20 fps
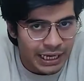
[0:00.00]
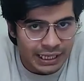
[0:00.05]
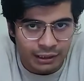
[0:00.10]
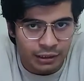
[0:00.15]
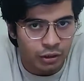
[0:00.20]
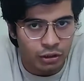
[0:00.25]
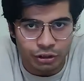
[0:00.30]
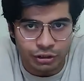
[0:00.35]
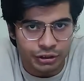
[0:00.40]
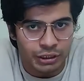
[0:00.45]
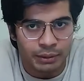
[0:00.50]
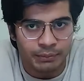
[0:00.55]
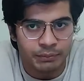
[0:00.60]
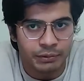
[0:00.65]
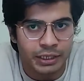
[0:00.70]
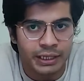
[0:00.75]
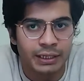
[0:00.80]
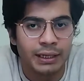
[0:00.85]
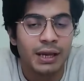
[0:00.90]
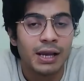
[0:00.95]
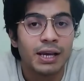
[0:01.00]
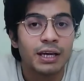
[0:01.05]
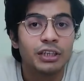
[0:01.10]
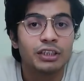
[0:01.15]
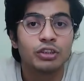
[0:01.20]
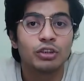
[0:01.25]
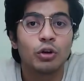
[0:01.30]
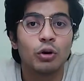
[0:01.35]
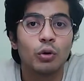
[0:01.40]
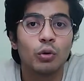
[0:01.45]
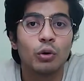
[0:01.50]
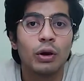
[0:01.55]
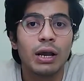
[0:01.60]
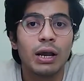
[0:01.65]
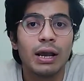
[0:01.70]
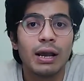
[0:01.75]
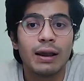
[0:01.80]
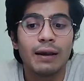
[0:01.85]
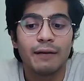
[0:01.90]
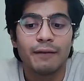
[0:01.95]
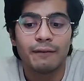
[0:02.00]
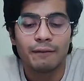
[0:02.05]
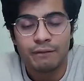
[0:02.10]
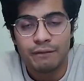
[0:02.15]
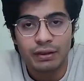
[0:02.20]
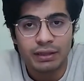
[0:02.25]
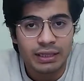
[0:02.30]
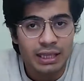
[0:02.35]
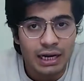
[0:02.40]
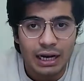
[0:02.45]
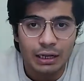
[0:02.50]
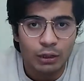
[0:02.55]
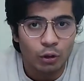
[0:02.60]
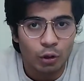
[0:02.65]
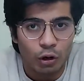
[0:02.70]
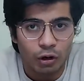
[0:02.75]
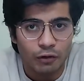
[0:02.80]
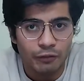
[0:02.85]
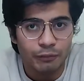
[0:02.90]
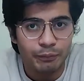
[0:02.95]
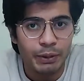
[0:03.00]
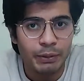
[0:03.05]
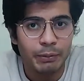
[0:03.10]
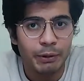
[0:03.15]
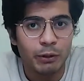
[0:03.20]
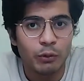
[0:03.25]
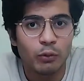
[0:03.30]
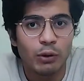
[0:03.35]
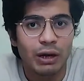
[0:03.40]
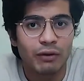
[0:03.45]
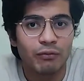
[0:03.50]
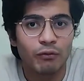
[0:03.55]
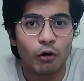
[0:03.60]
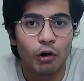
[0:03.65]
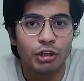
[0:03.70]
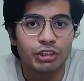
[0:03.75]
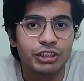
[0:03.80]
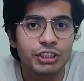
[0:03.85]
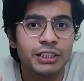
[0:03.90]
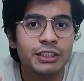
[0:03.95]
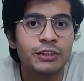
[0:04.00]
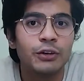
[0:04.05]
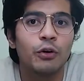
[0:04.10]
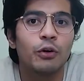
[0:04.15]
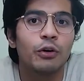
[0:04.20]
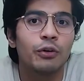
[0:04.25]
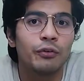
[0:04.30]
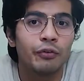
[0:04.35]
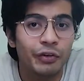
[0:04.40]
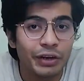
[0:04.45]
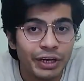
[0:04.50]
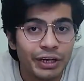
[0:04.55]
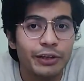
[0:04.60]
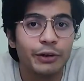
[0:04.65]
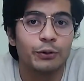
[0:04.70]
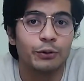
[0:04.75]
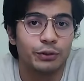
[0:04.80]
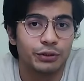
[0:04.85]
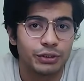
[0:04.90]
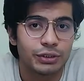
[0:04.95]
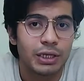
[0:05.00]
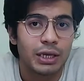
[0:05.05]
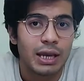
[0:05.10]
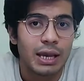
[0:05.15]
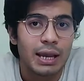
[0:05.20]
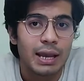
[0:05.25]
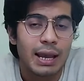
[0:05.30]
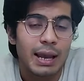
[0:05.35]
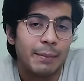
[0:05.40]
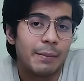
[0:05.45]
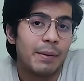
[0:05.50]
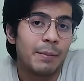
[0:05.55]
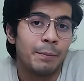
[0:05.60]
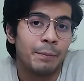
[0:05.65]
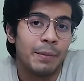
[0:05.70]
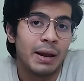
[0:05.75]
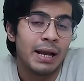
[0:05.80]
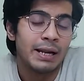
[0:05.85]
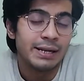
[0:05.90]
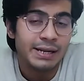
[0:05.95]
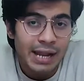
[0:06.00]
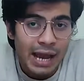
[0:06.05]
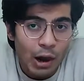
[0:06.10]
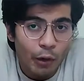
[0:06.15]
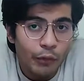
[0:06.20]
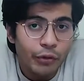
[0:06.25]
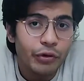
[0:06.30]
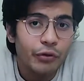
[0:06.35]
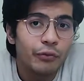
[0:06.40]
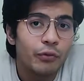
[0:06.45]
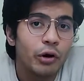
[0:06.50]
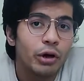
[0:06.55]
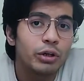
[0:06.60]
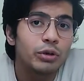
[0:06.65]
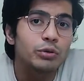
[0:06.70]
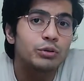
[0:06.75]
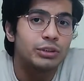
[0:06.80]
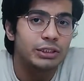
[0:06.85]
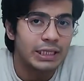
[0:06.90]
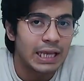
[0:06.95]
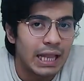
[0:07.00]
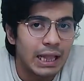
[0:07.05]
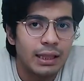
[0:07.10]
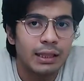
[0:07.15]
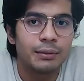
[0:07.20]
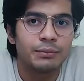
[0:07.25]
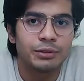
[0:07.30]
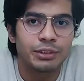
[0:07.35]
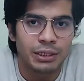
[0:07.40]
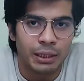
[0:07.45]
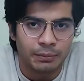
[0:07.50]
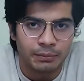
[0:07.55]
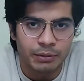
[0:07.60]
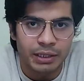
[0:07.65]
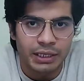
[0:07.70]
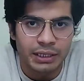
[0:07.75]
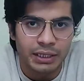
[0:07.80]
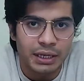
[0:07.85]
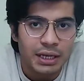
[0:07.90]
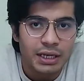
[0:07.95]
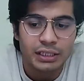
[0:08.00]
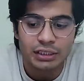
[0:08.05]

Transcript: channel or something, so there are a lot of people who are watching your video and now you want to sell them something.